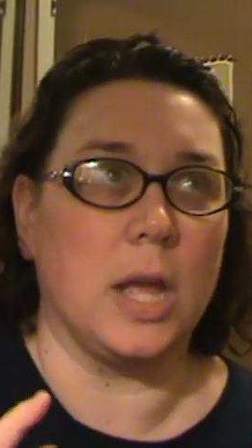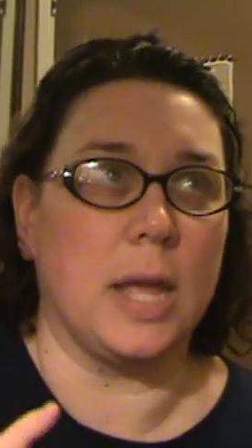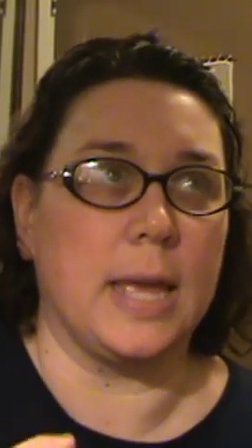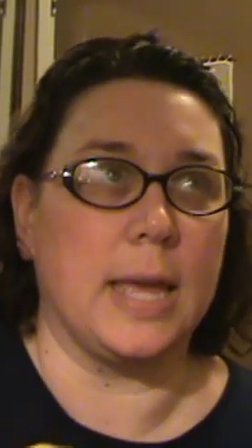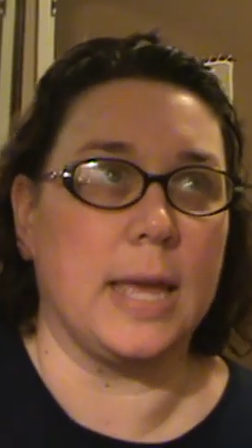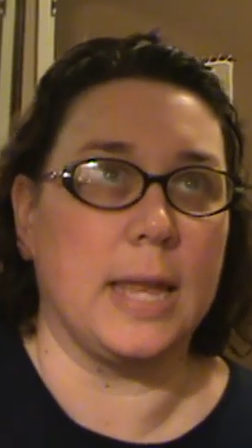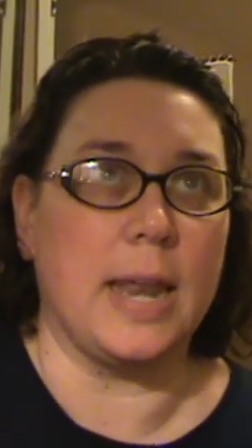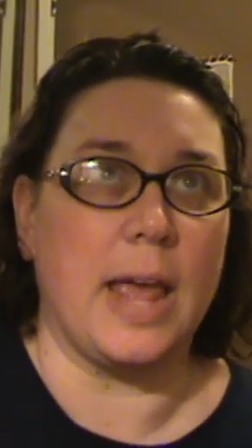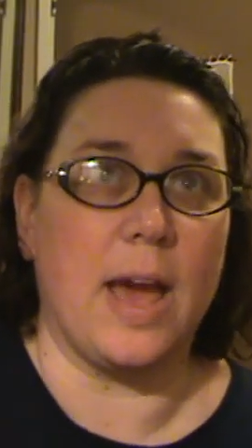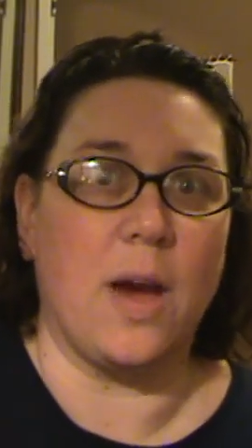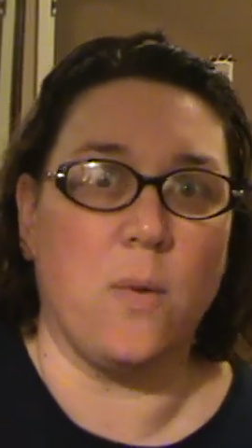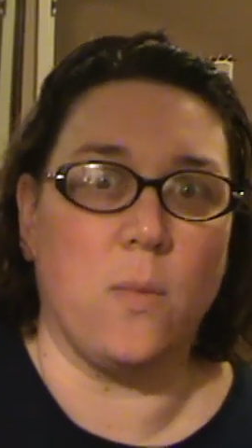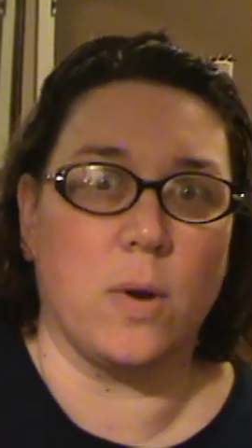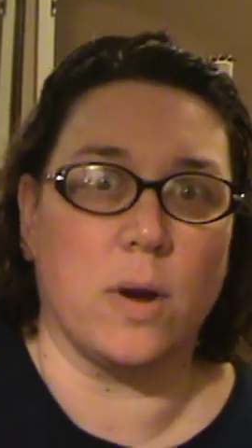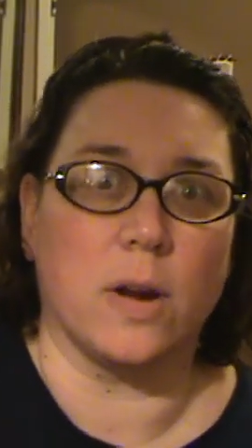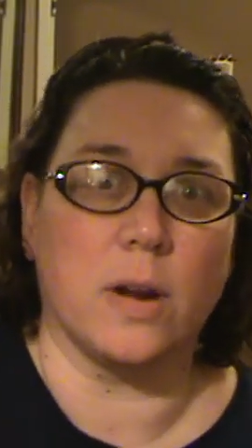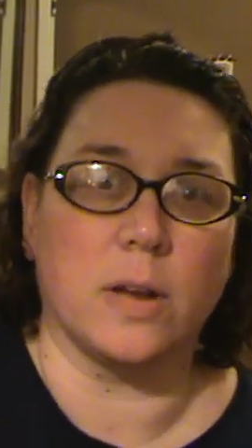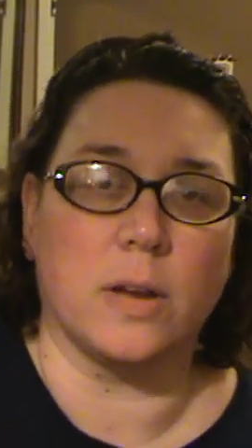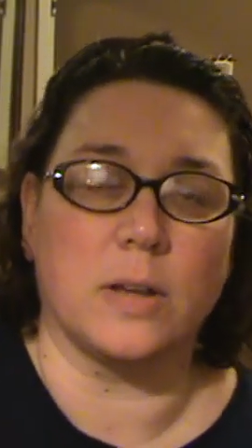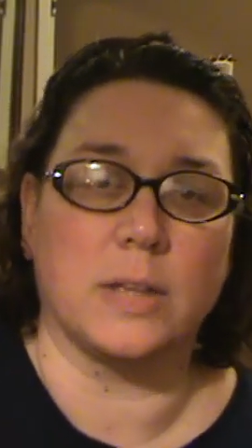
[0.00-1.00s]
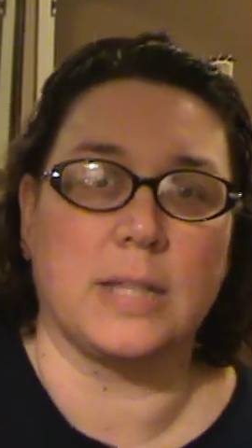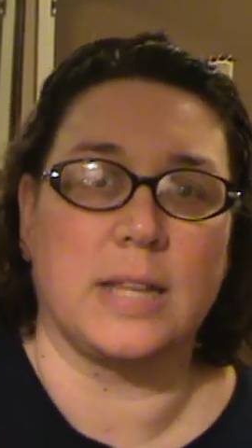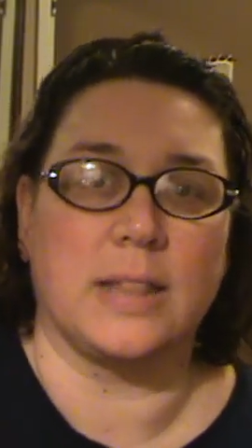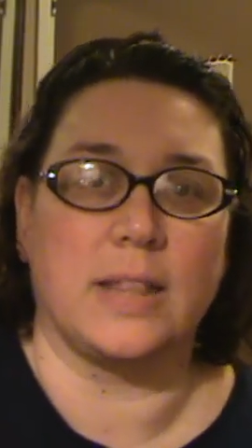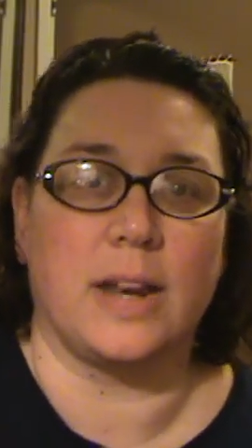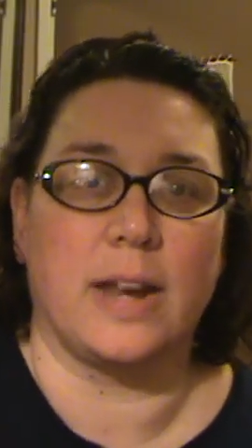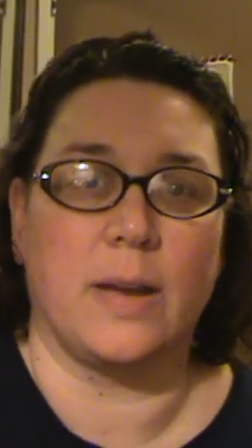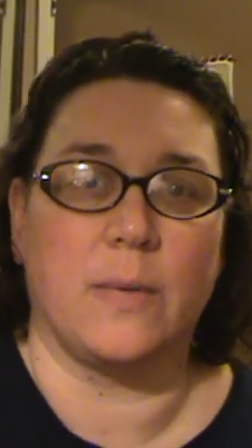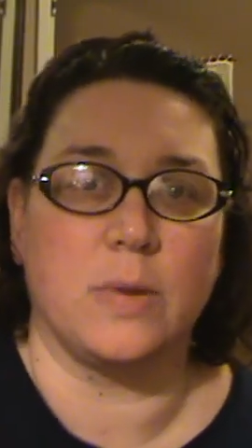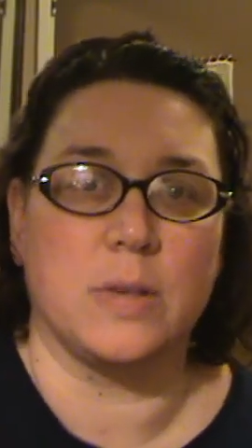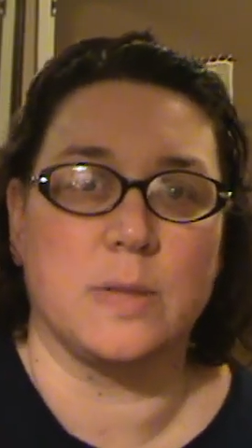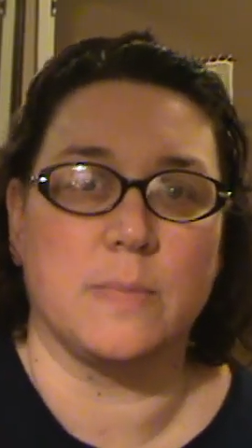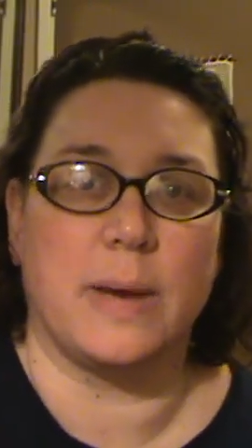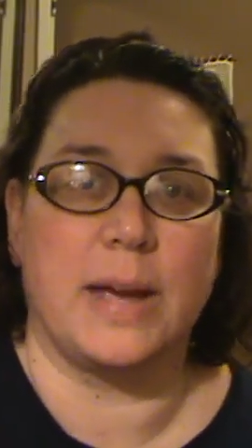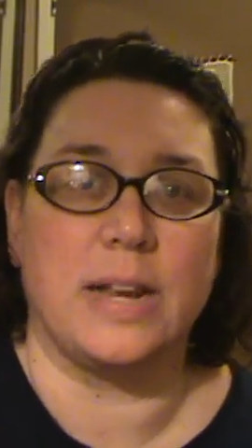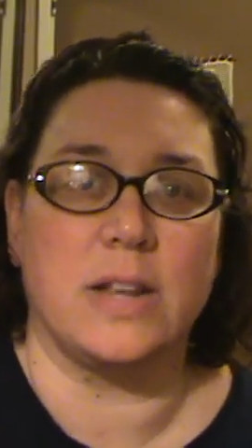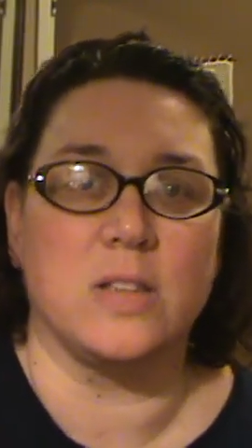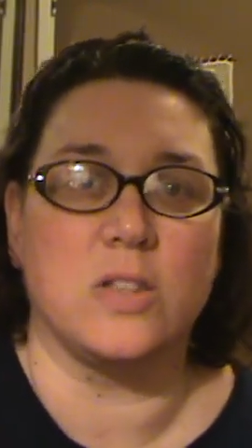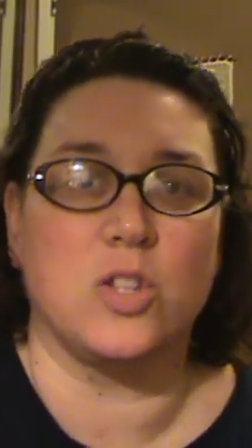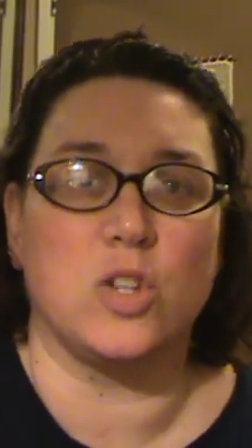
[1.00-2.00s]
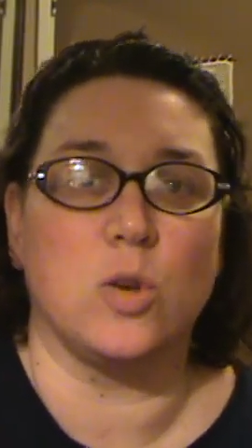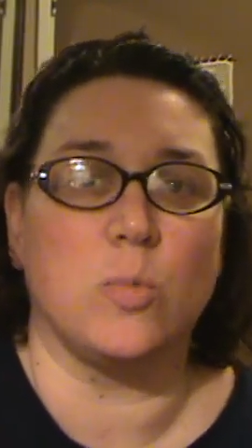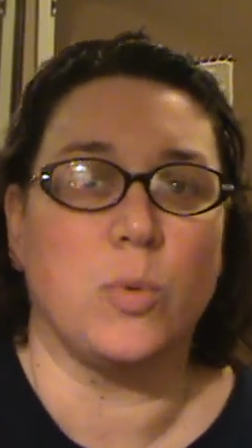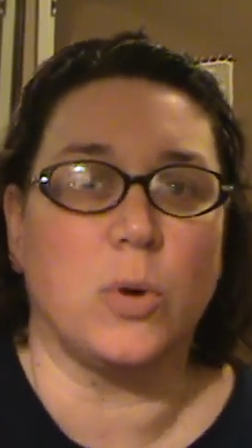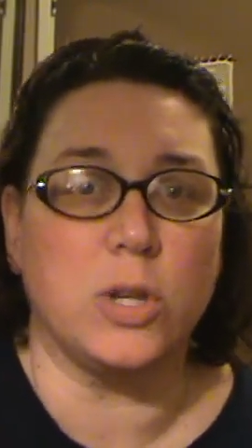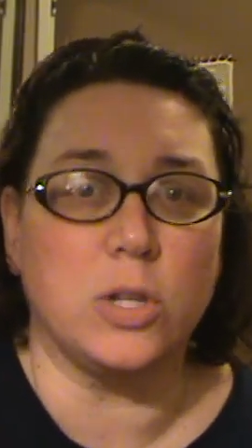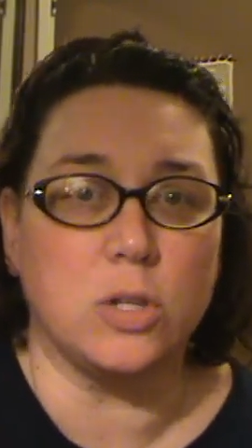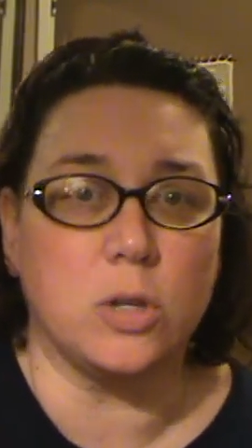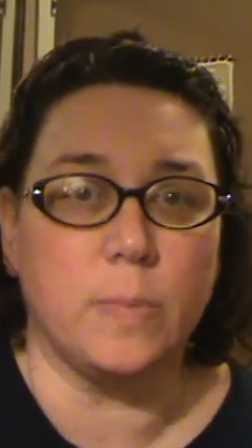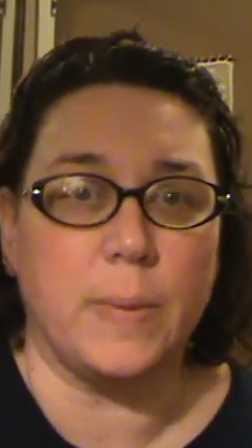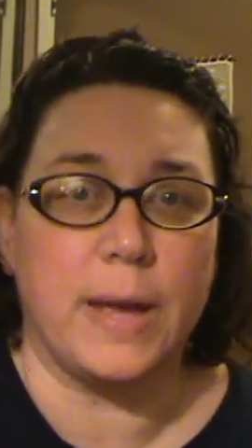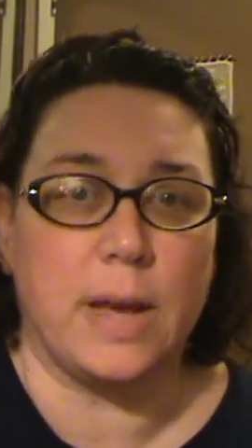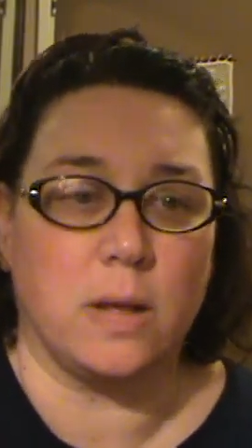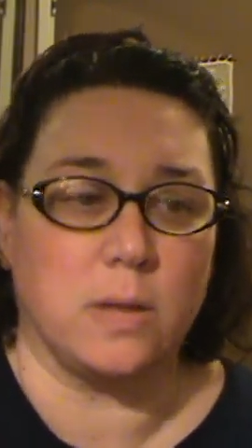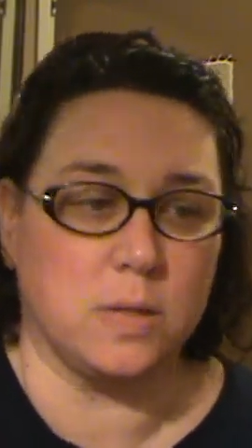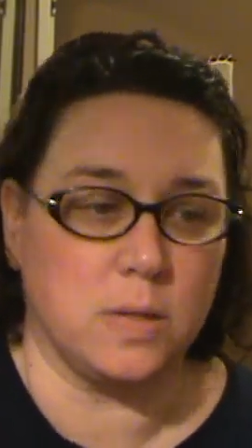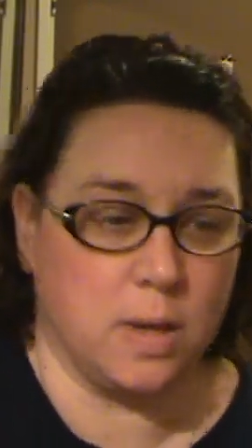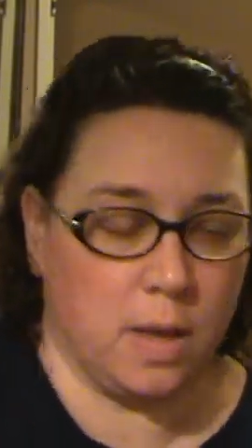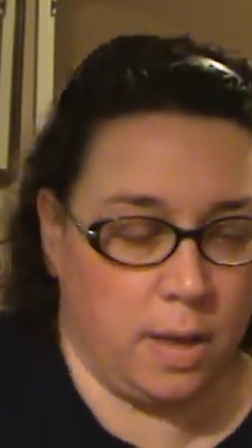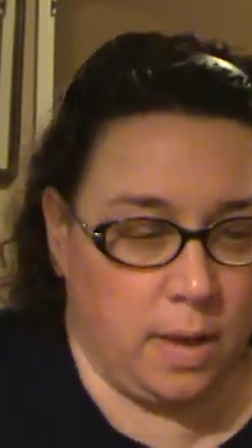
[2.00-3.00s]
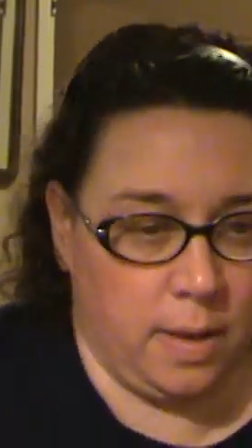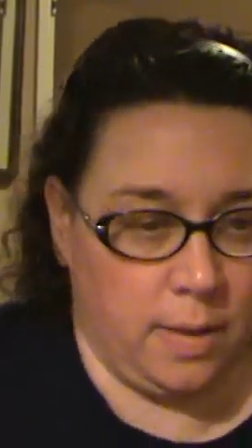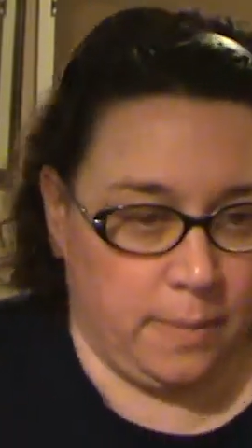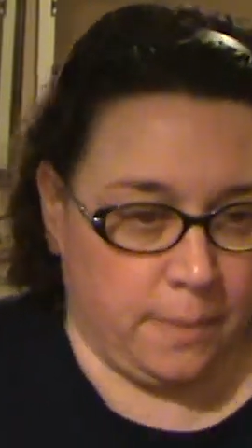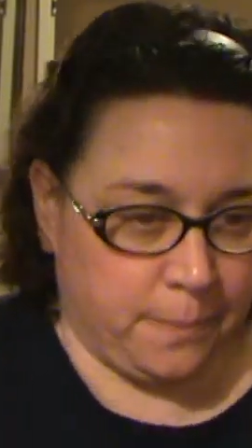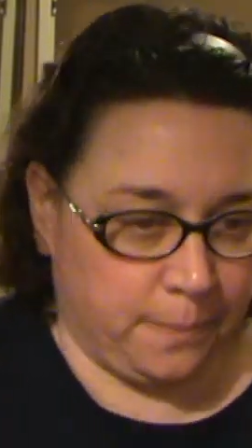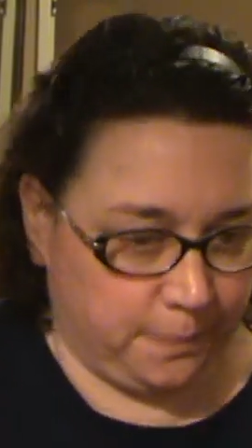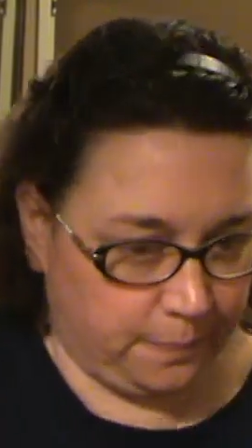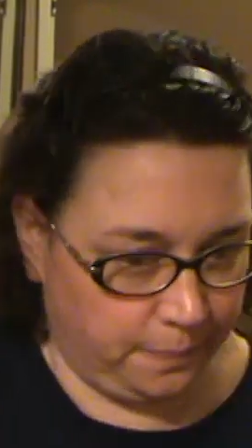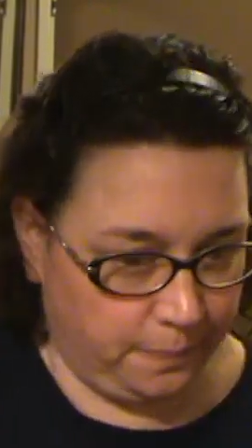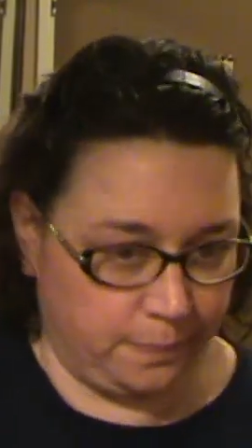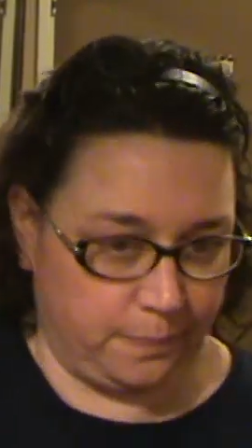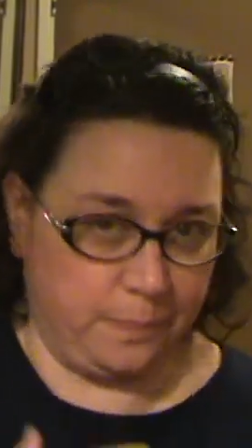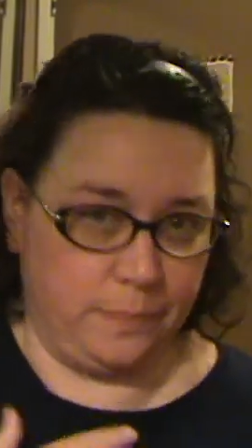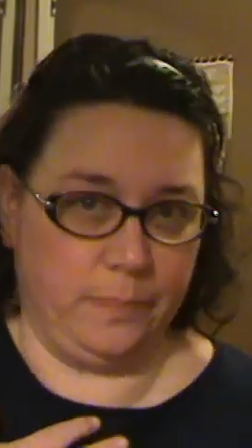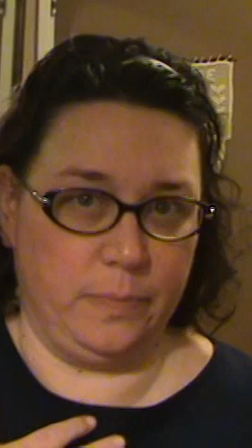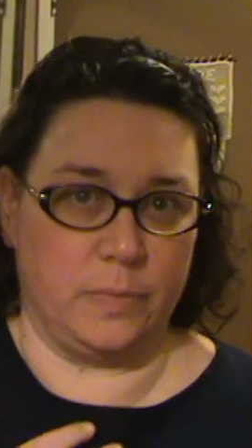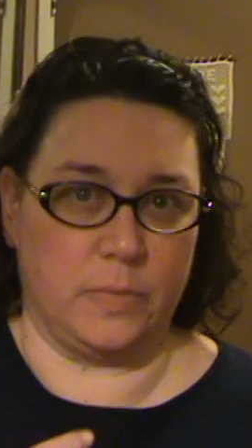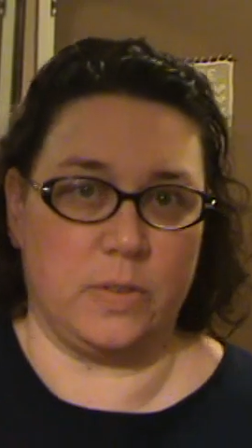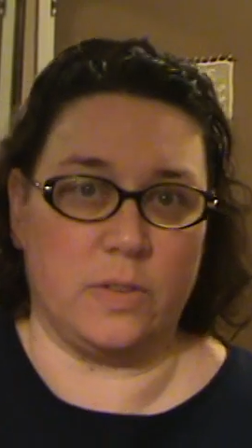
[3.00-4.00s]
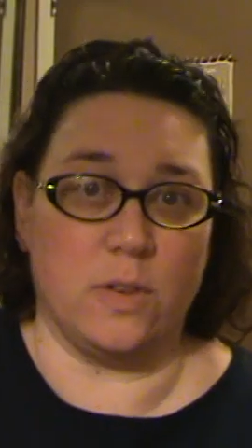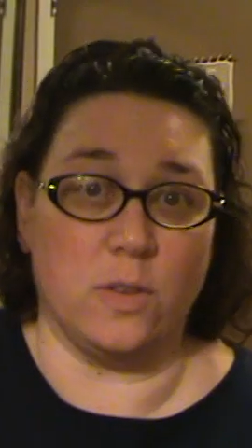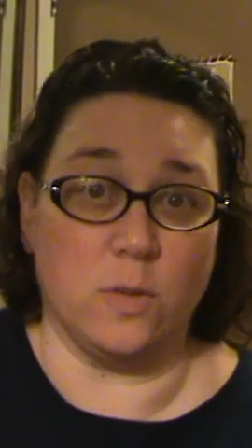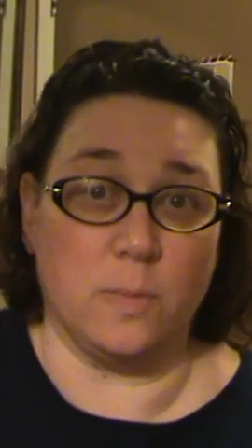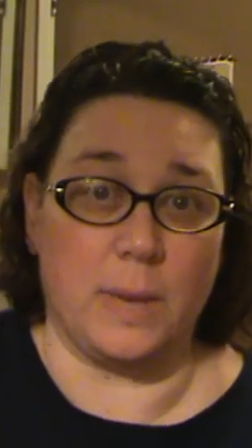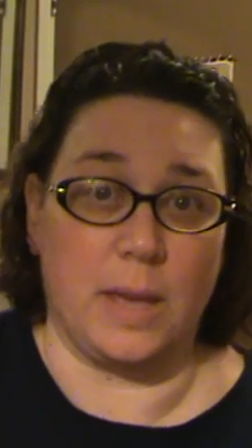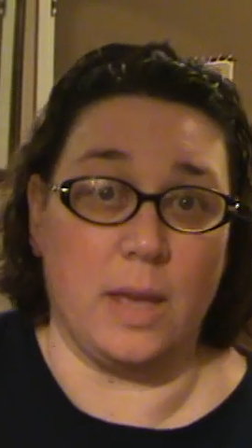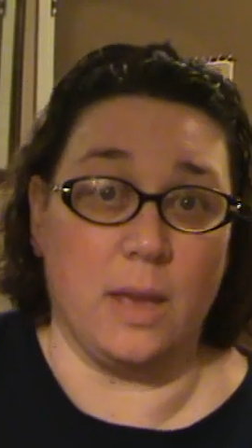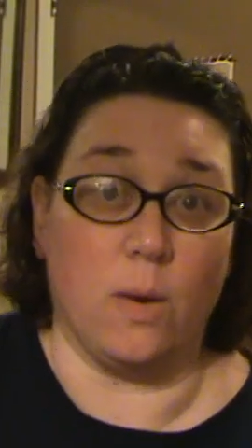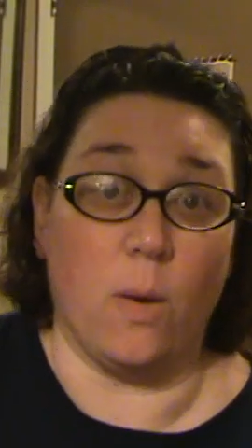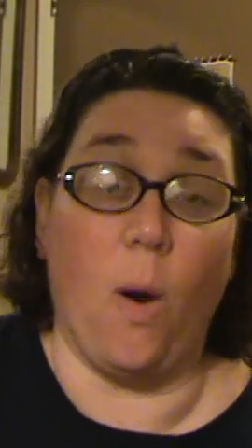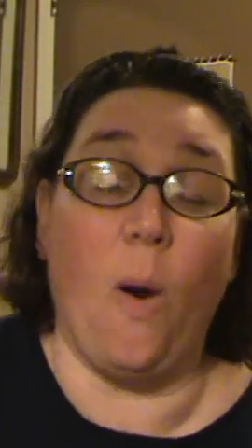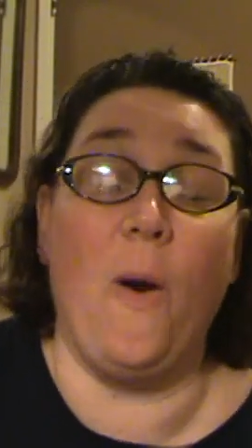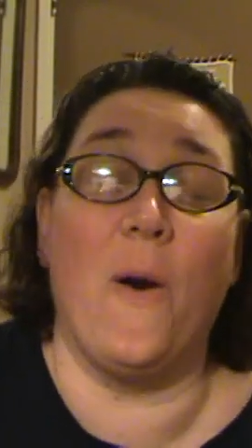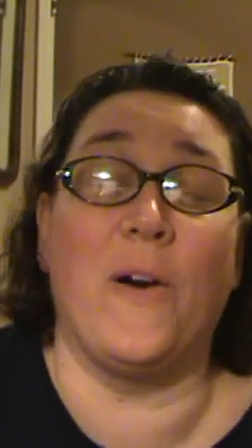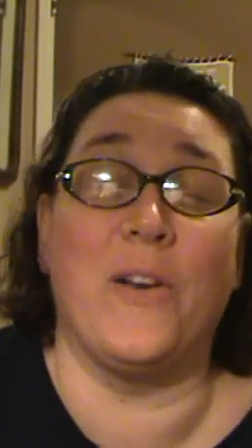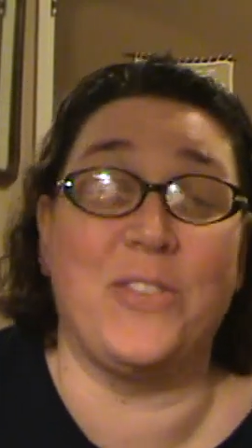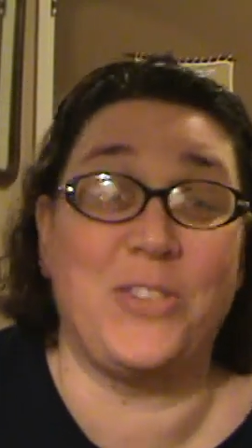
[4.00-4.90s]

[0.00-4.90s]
in at work said that I was minus 2.2 pounds excuse me, oh,